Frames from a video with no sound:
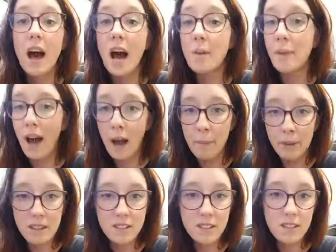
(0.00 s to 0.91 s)
I'm
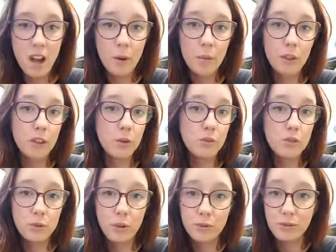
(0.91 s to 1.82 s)
happy to sit down with you,
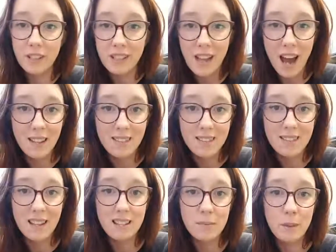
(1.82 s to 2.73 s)
do a free tax
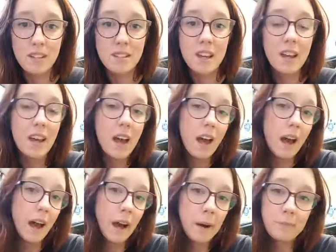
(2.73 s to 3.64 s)
assessment.
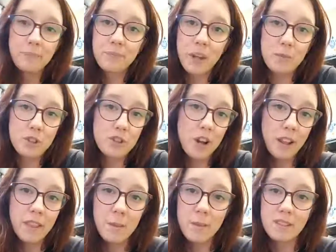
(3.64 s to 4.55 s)
I'm just not
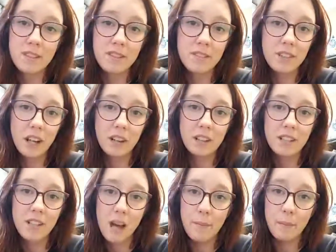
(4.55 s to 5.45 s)
in the business of nickel
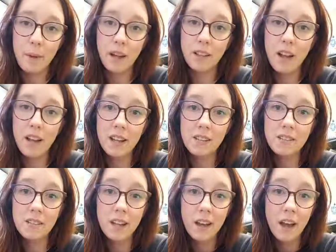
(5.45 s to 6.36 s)
and diming my
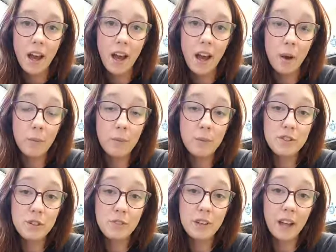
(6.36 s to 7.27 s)
clients. We've been
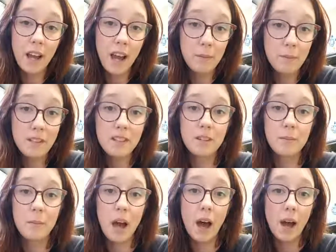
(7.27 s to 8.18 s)
serving
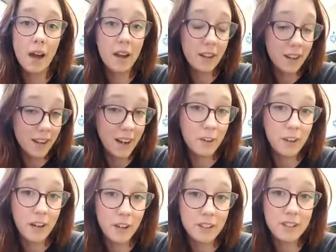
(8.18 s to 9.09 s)
Edmonton, an
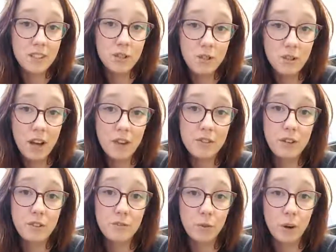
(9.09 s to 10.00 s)
area, since
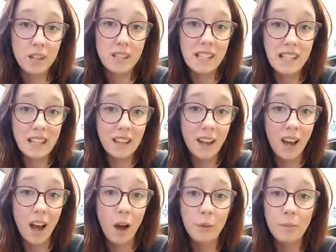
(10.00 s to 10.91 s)
2014.
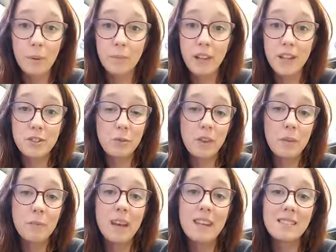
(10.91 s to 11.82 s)
We've been blessed with
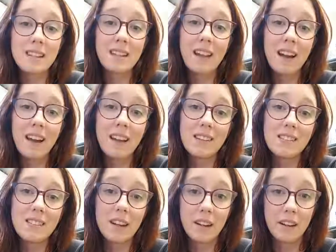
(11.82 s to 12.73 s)
amazing
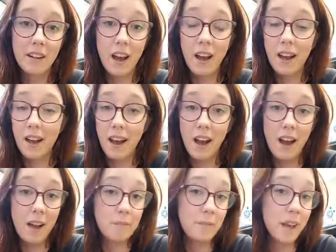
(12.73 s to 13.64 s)
clients, and
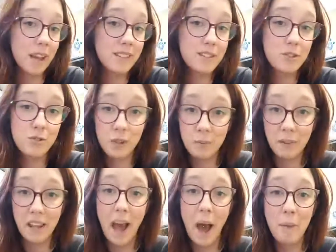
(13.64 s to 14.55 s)
I'm
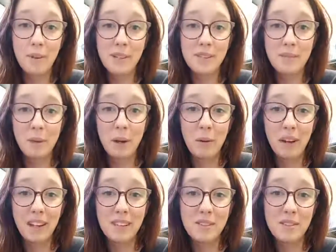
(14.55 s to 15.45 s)
extremely happy to be
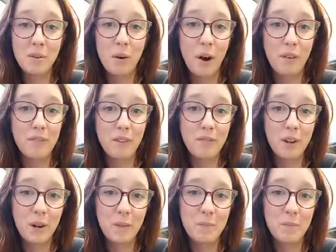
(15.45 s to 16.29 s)
going into our 5th year in